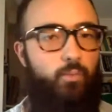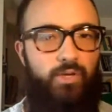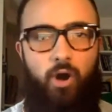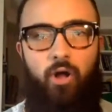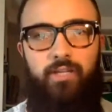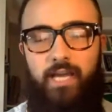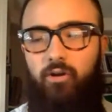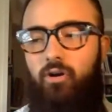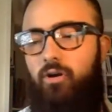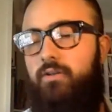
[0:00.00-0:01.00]
We all get
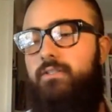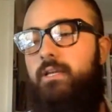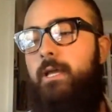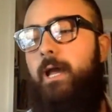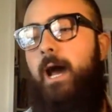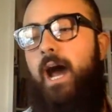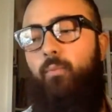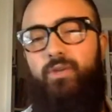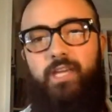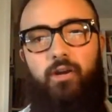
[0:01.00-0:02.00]
hurt.
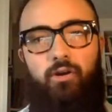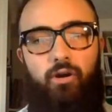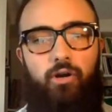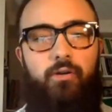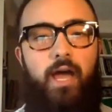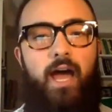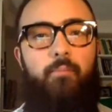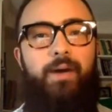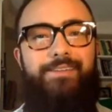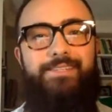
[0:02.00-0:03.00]
We get hurt
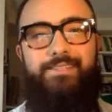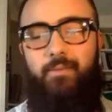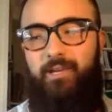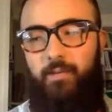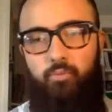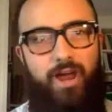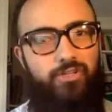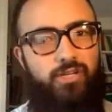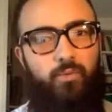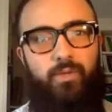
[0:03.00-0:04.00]
by systemic
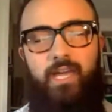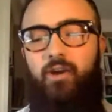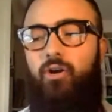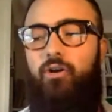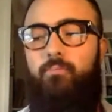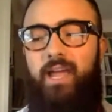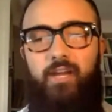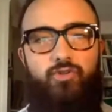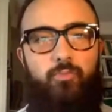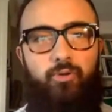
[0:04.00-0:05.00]
oppression. We get hurt by
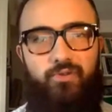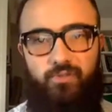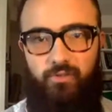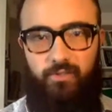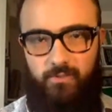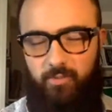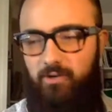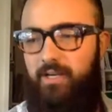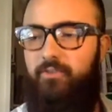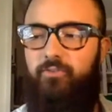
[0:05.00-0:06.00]
interpersonal
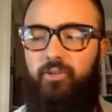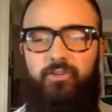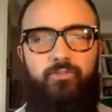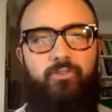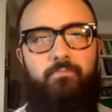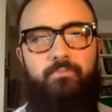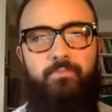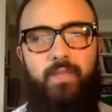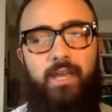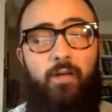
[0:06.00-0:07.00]
experiences.
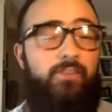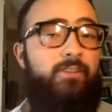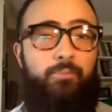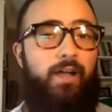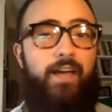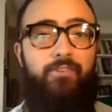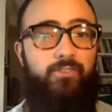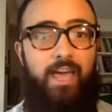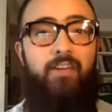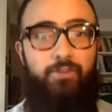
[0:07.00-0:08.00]
Now, this applies
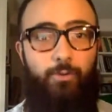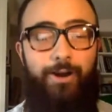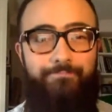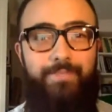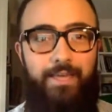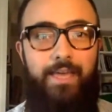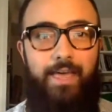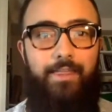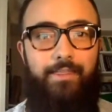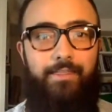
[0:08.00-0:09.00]
to everyone.
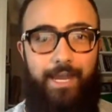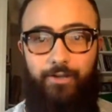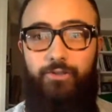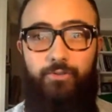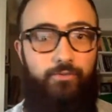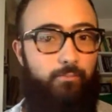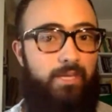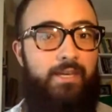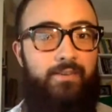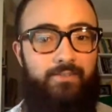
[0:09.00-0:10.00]
That includes
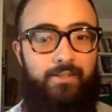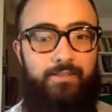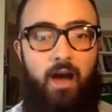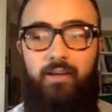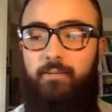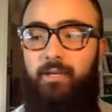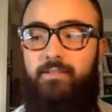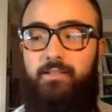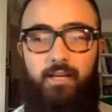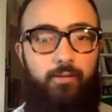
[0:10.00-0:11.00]
me as an
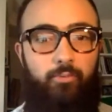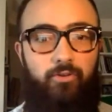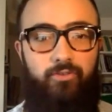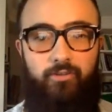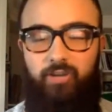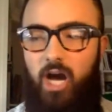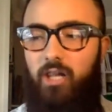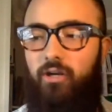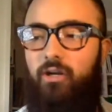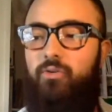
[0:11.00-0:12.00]
undocumented young person of
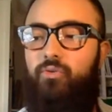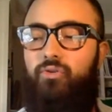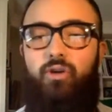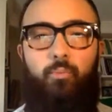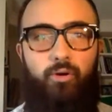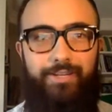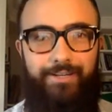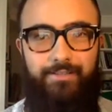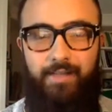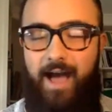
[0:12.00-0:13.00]
color who grew up
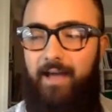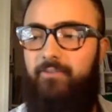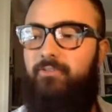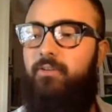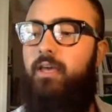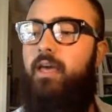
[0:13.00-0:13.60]
working class.